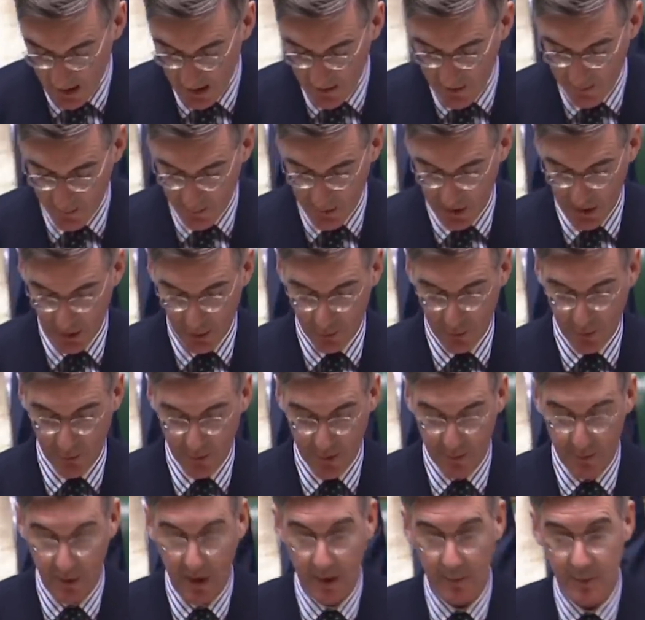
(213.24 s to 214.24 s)
The bill will
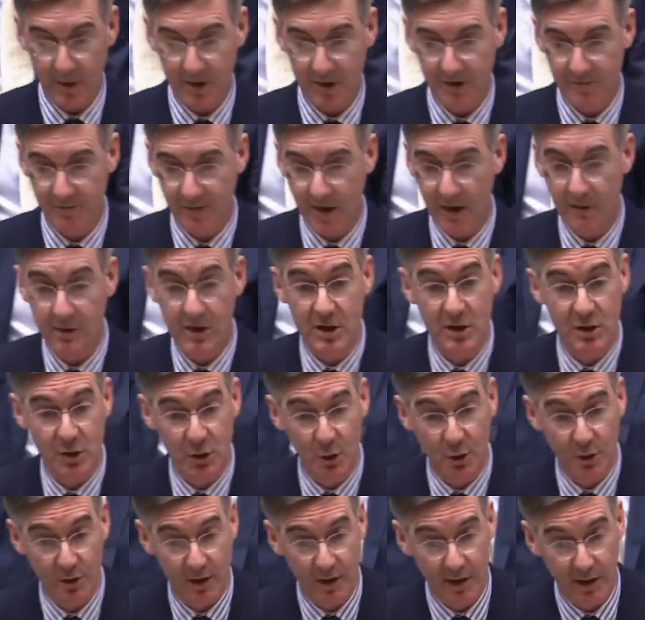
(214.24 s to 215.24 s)
be published very
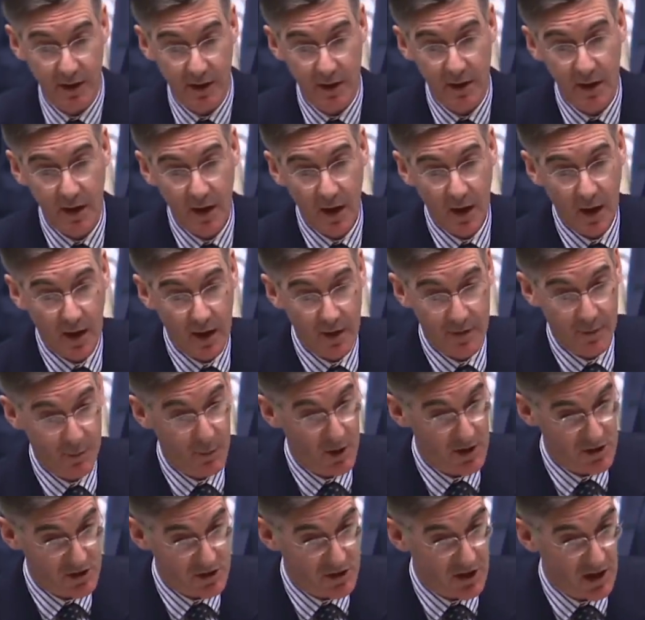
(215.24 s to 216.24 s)
shortly. The
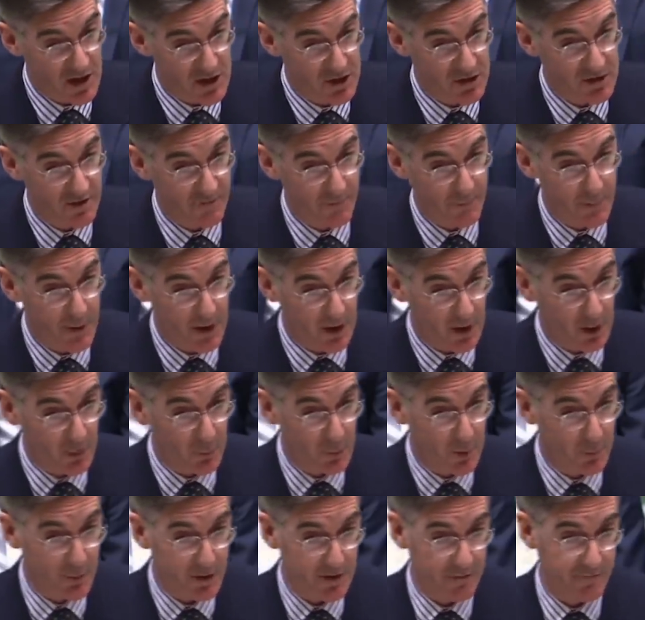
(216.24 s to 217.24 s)
presentation of
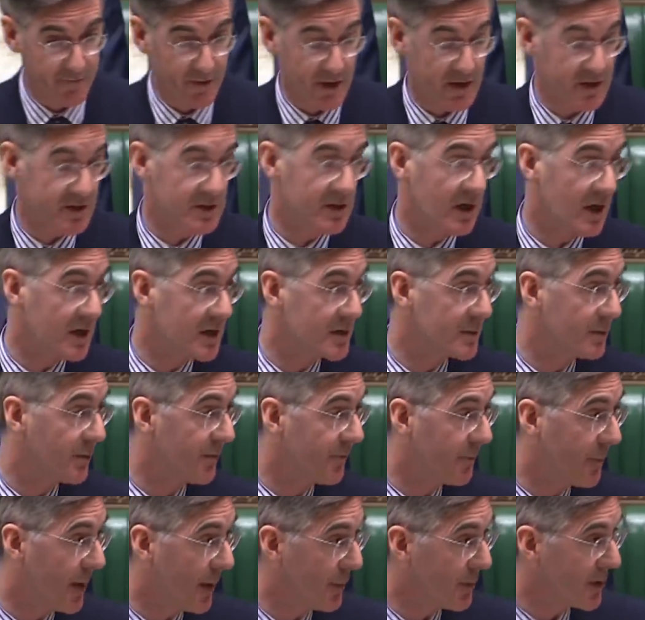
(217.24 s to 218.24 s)
bill will be the first item
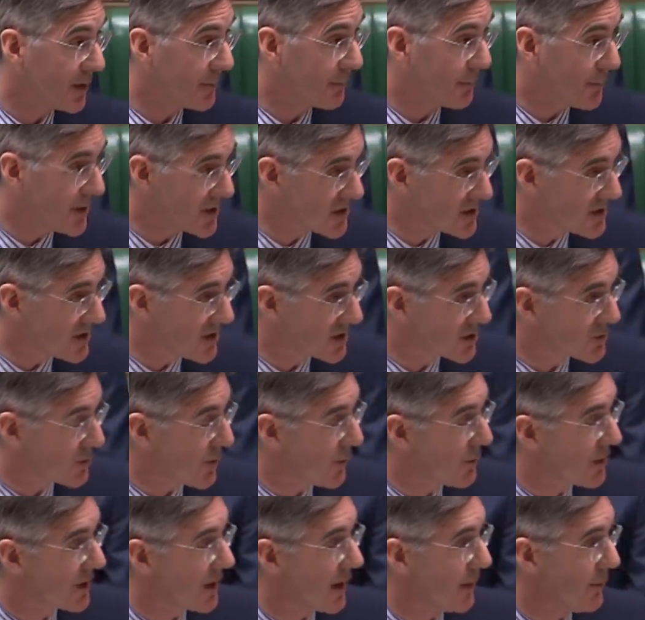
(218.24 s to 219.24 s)
of public business
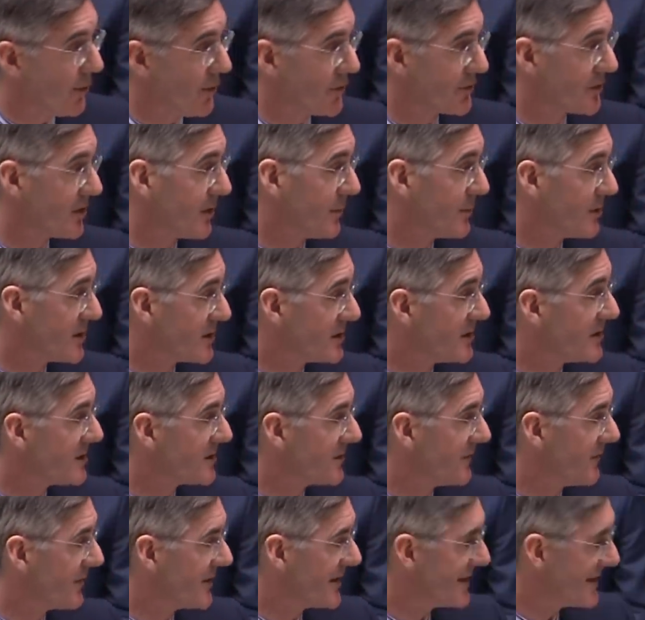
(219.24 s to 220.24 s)
when we come on to the
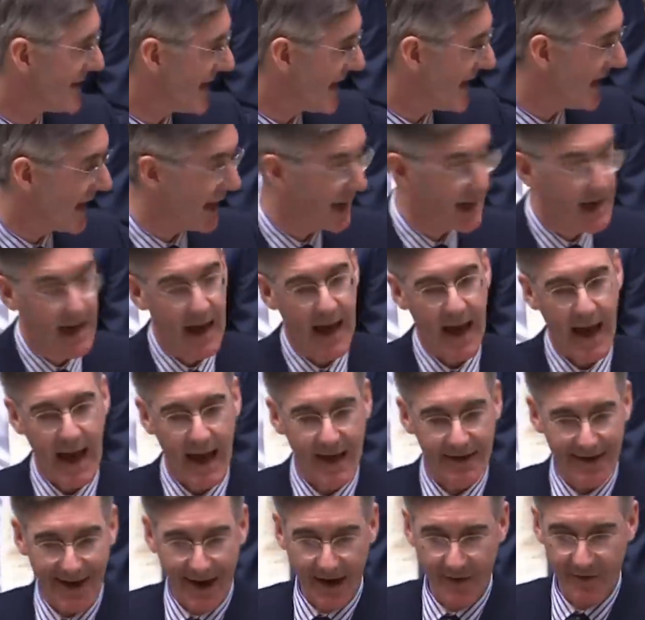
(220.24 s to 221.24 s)
business of the day.
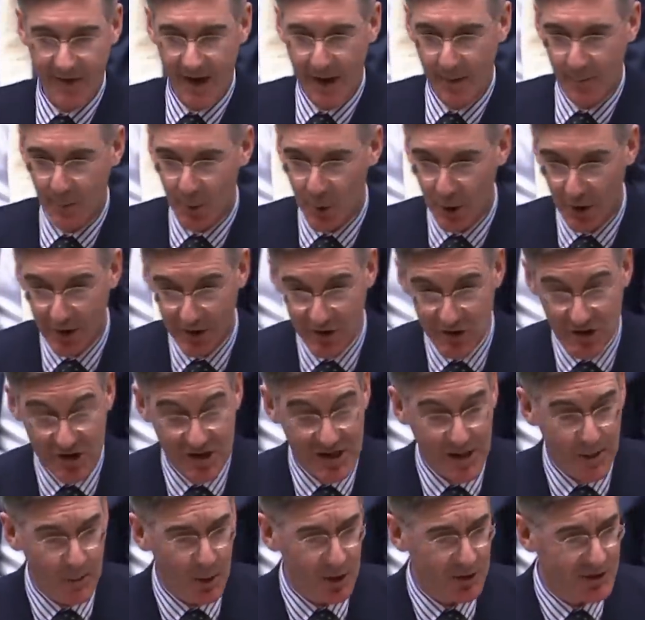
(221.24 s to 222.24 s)
And at that point,
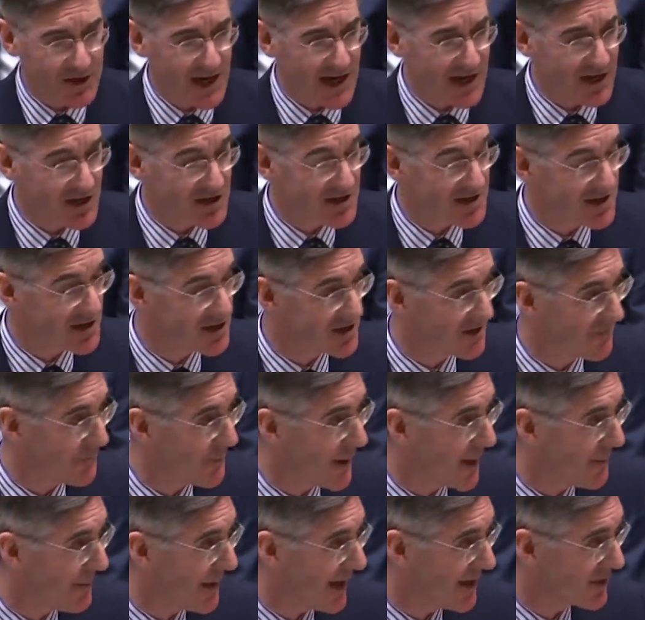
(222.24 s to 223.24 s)
simultaneously as if
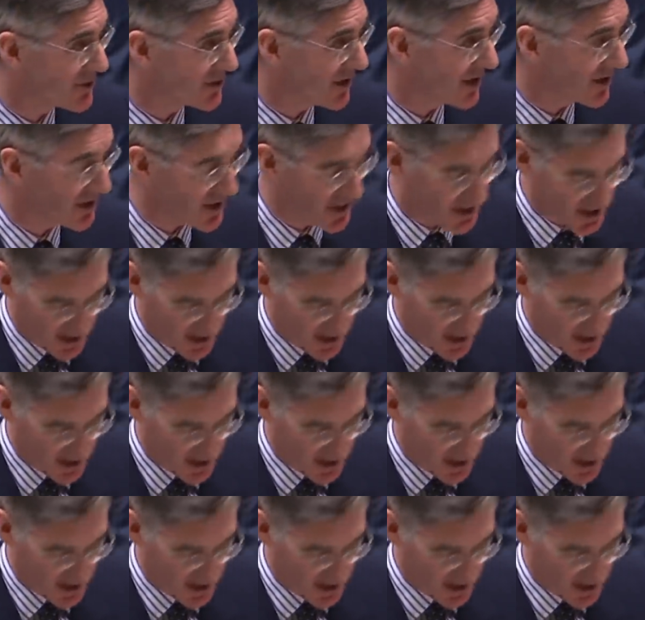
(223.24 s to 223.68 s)
by magic,